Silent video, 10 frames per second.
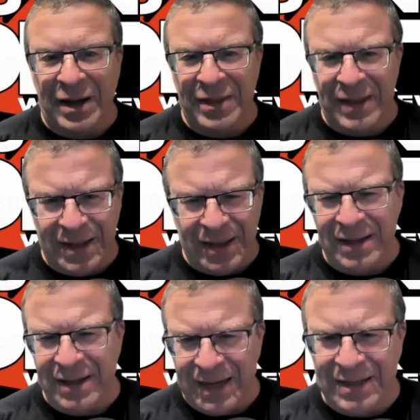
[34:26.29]
I think
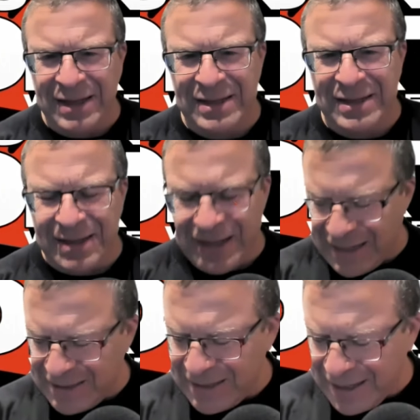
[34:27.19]
I did, like
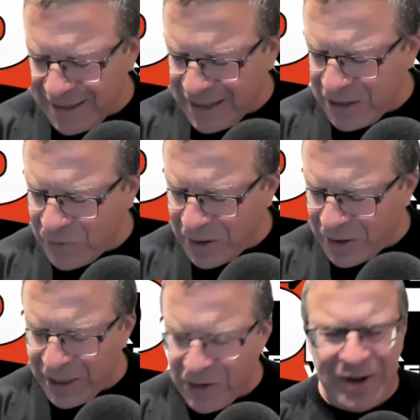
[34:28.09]
I said, I think they were going to
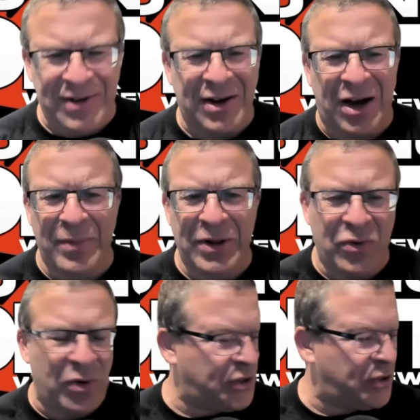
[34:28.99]
be on their retirement
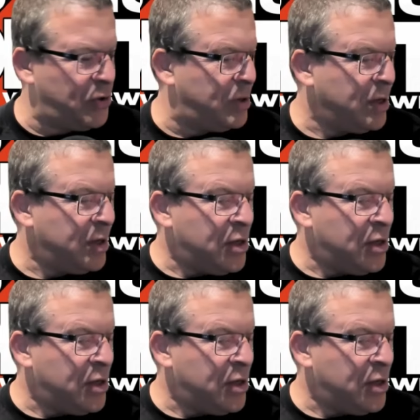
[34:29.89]
tour soon,